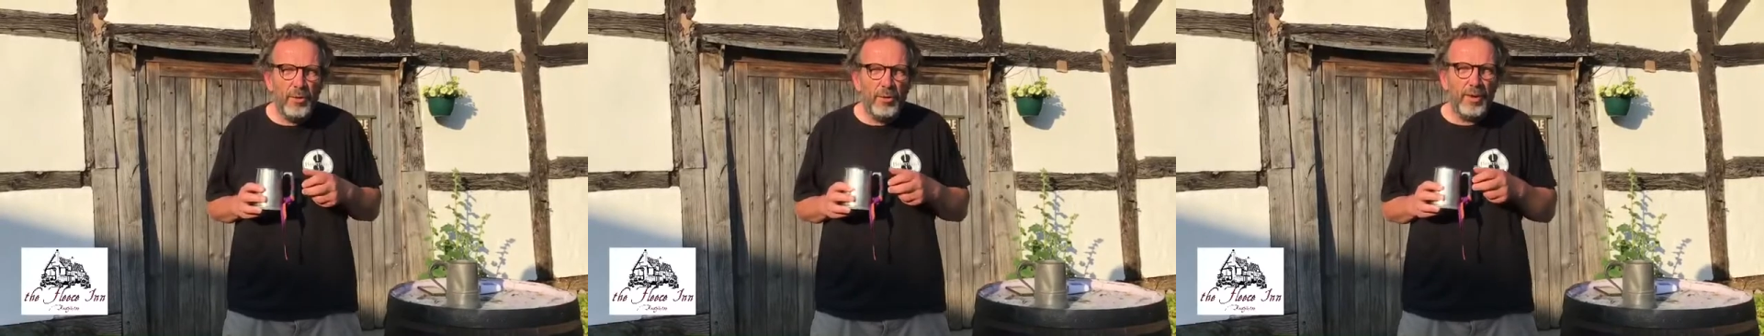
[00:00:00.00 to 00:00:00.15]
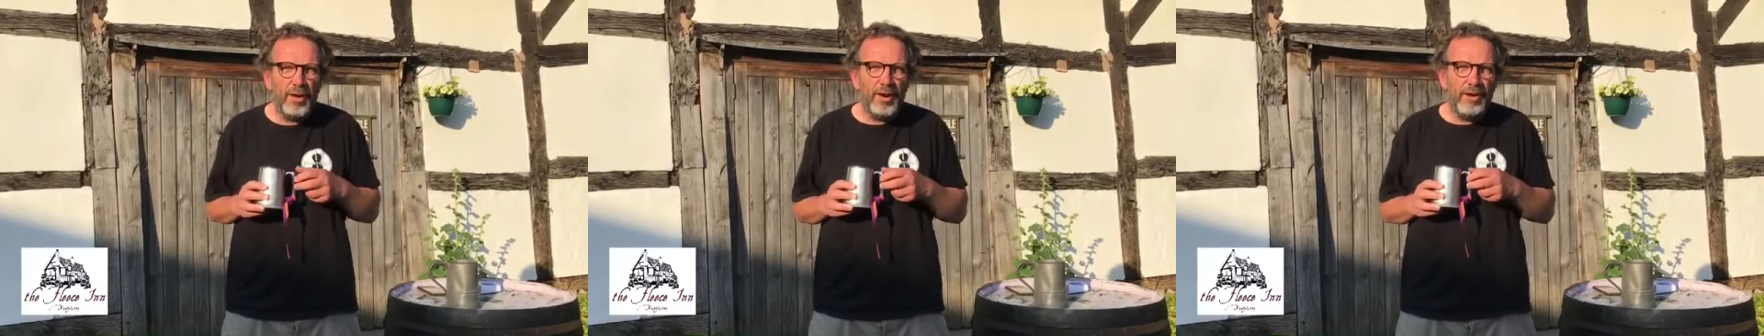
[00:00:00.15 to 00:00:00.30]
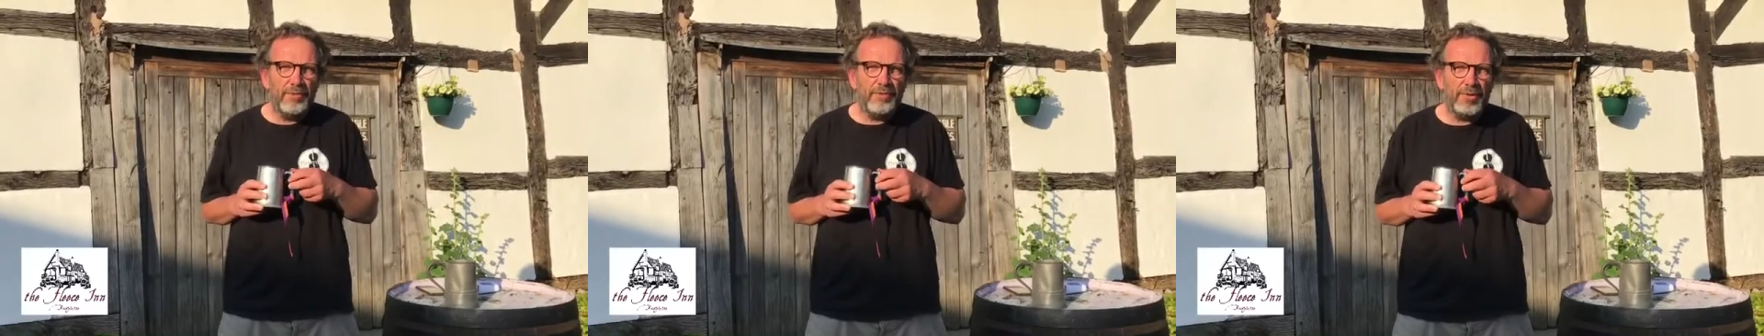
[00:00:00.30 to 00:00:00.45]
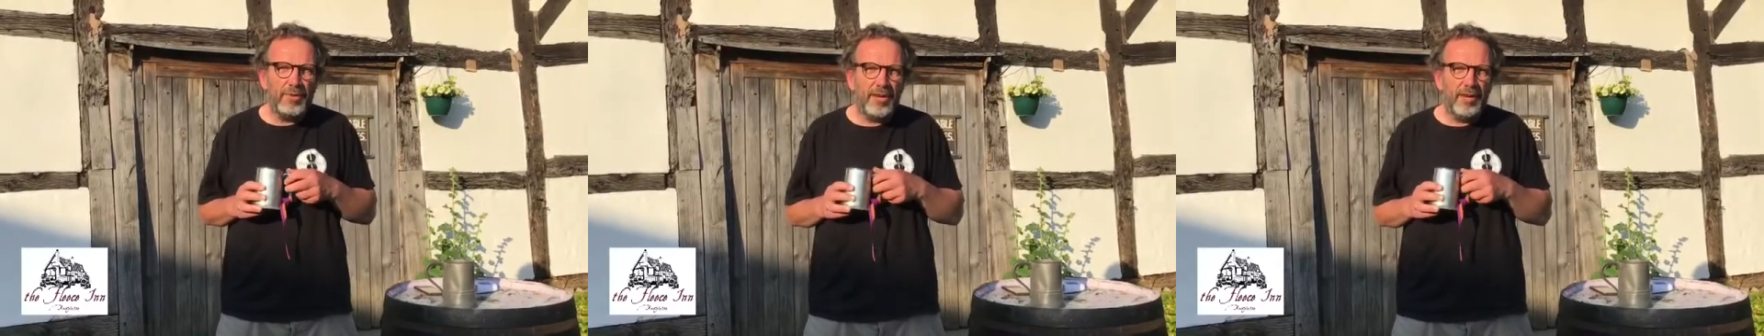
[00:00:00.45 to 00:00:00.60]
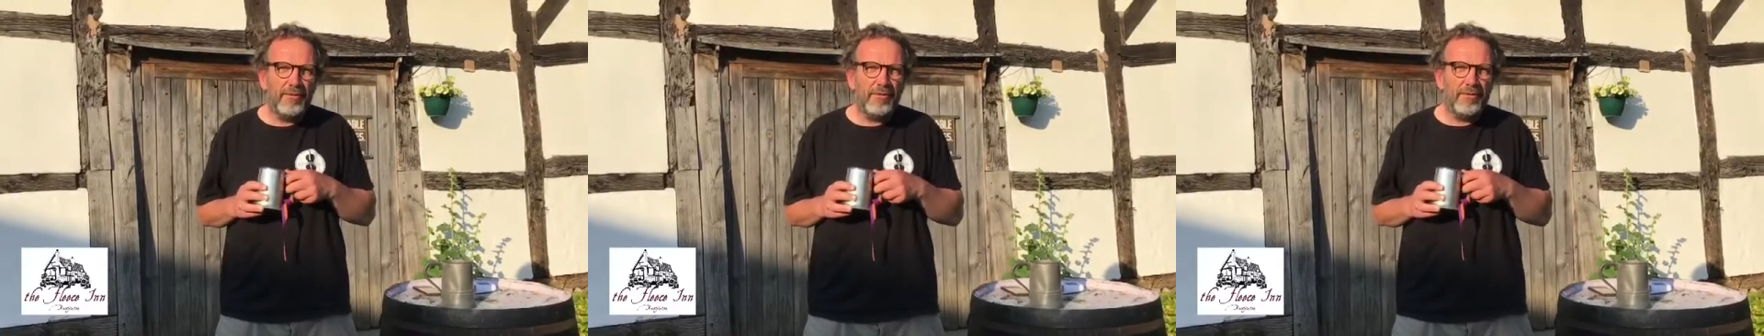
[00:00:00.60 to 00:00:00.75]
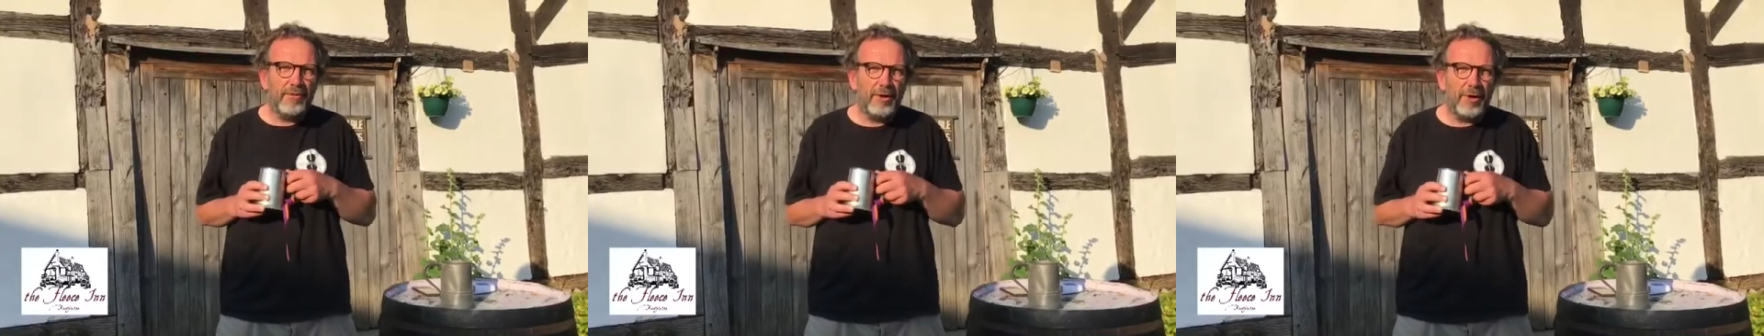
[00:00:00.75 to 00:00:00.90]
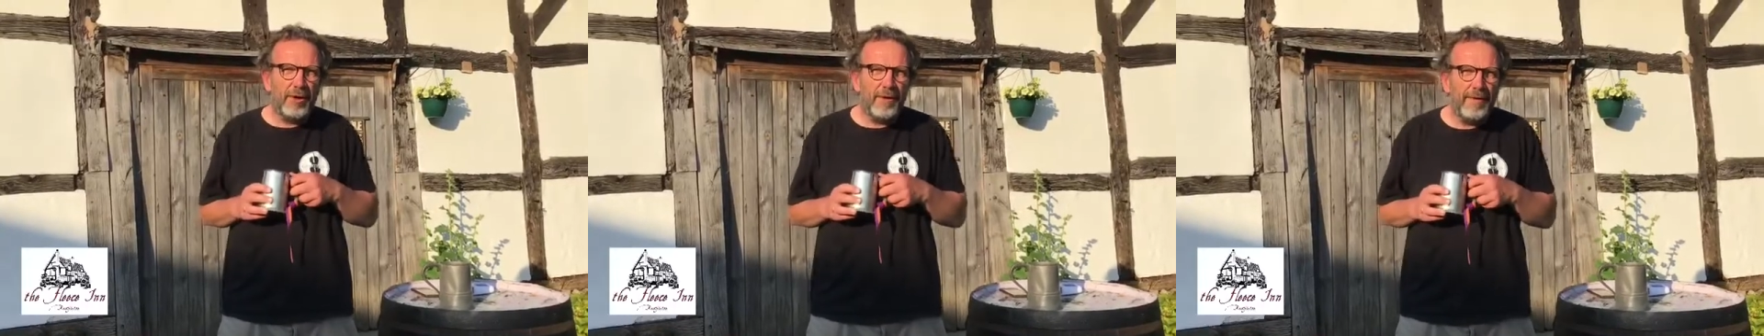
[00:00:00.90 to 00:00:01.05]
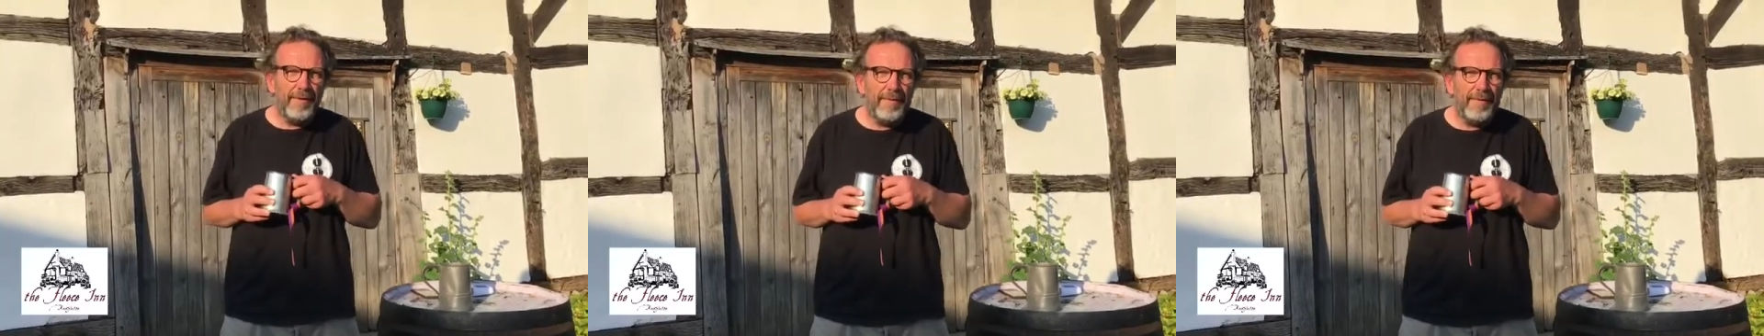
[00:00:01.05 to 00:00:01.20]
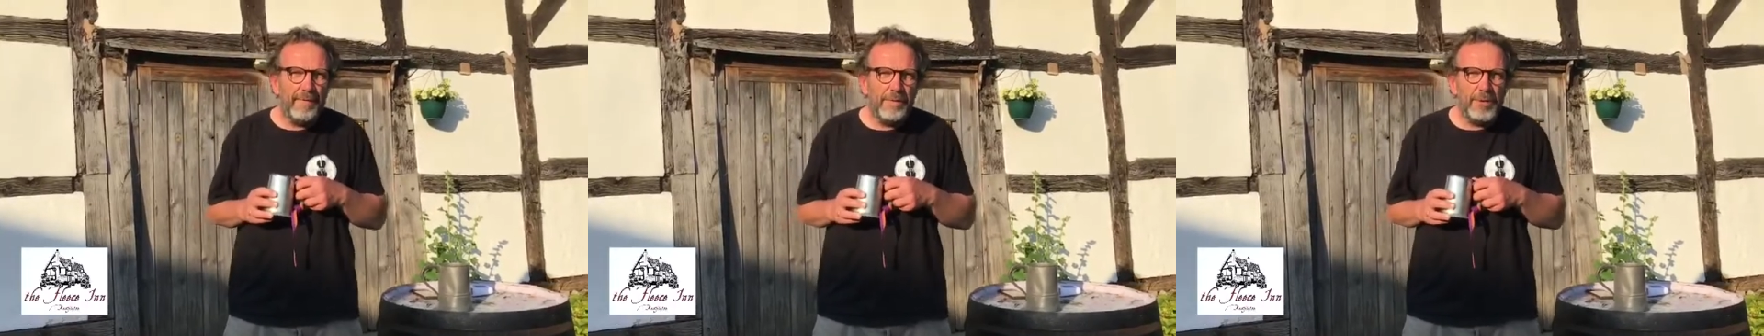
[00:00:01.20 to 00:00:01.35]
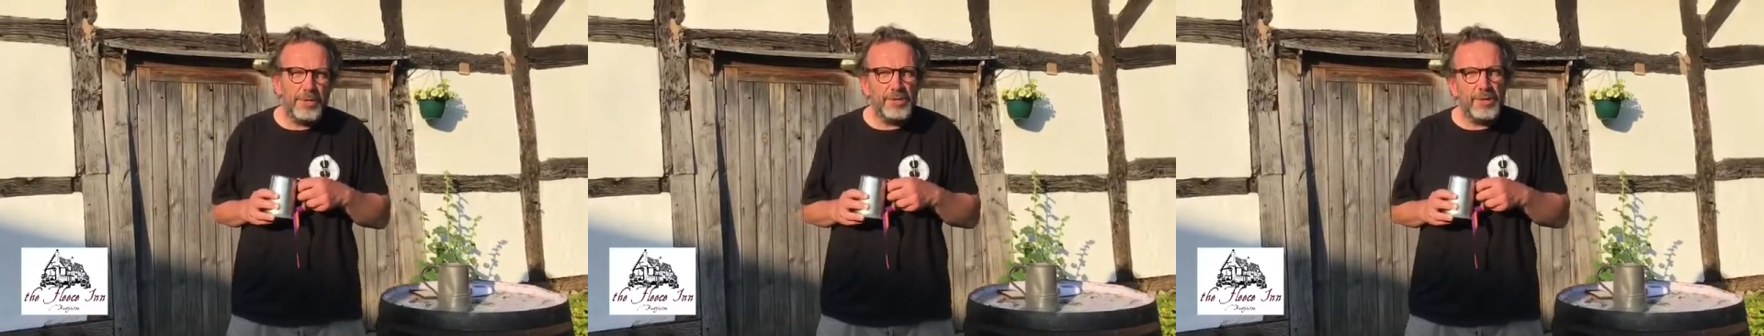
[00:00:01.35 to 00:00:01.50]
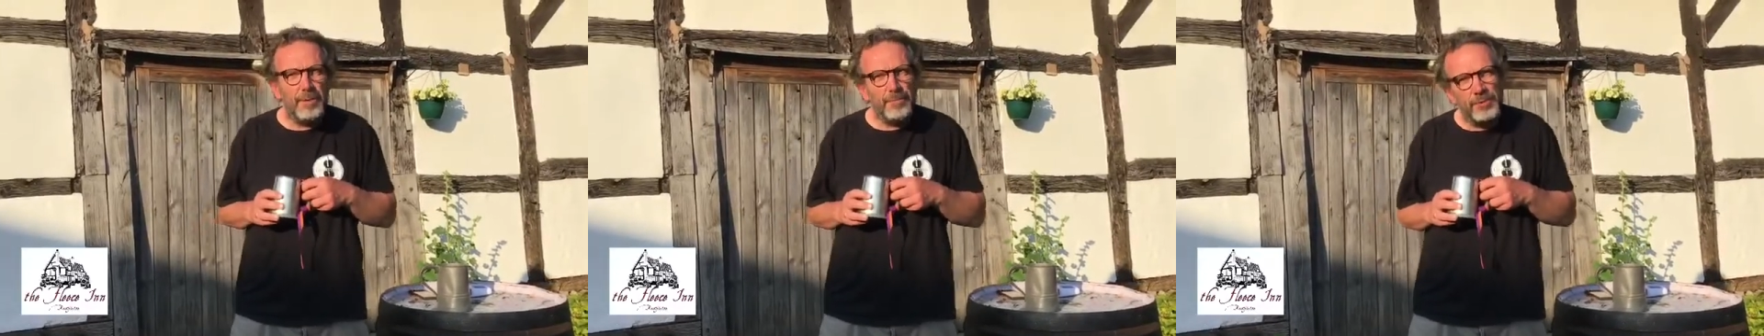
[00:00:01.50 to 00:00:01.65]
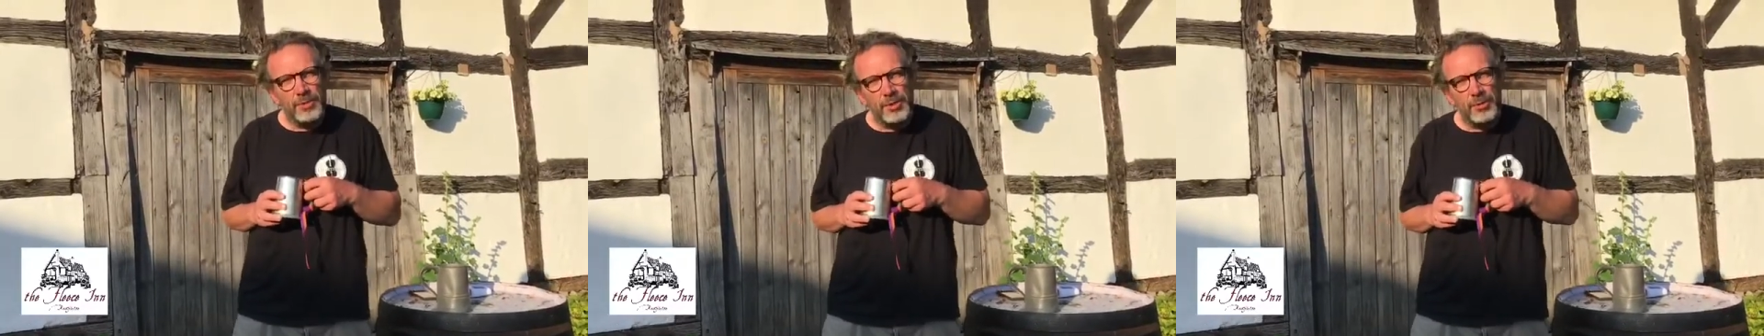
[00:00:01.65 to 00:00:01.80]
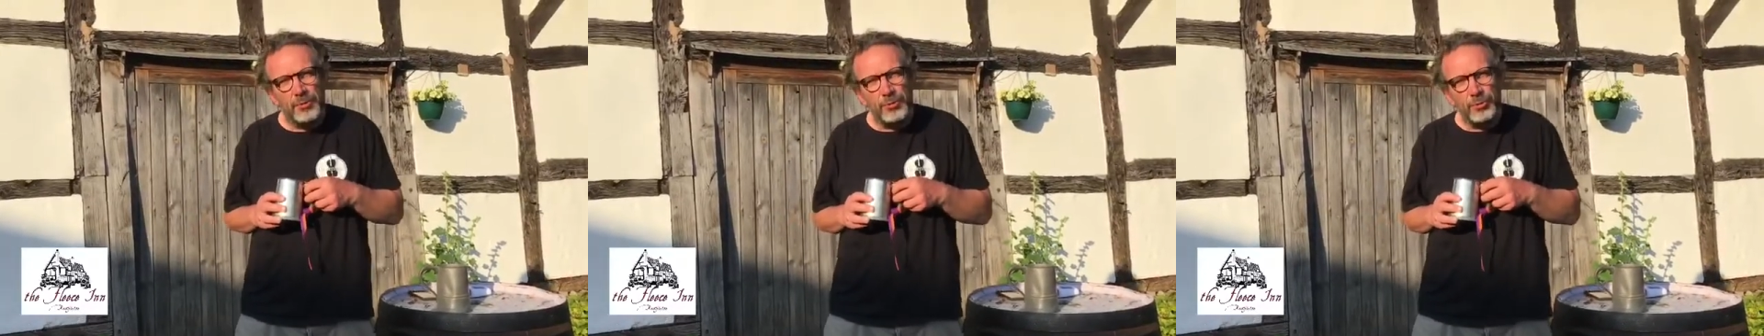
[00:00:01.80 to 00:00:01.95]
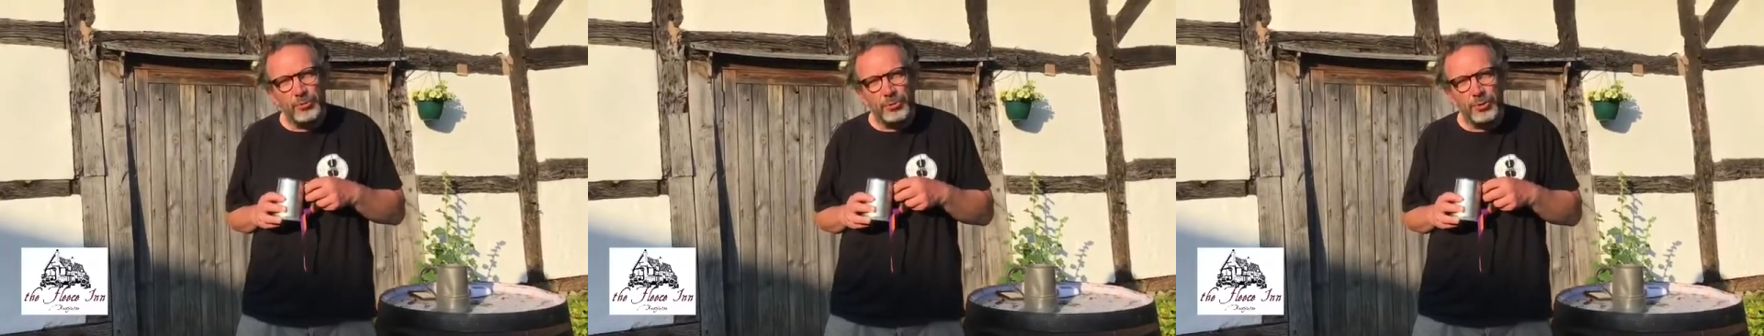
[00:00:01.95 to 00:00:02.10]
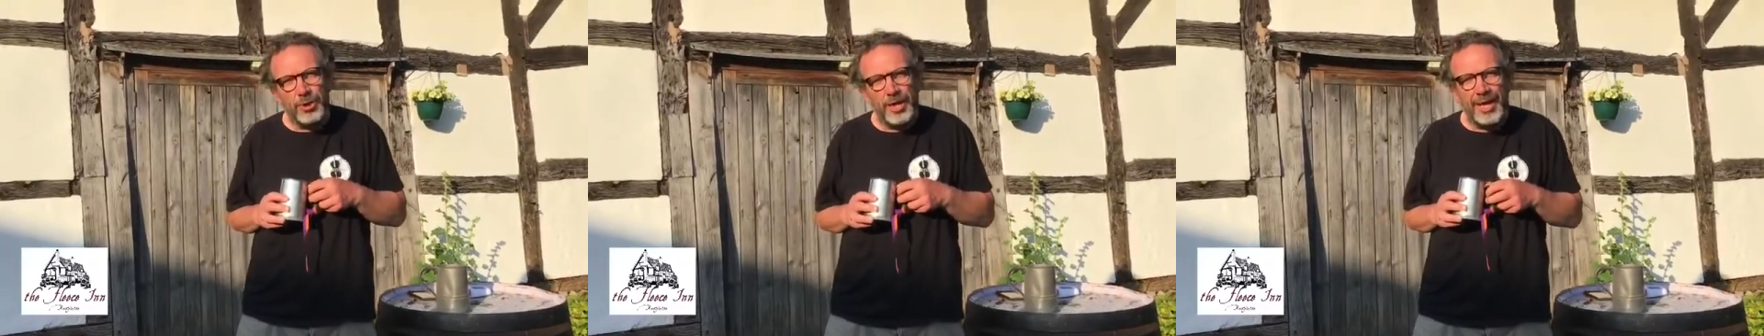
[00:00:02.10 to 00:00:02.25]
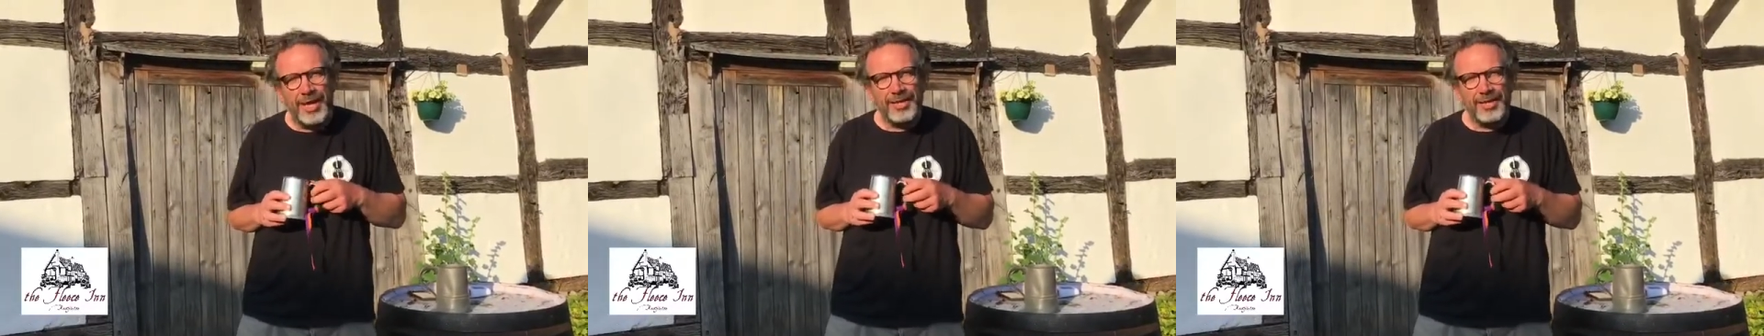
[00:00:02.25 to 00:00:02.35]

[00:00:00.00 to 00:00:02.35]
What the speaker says: We'll have to give clean receptacles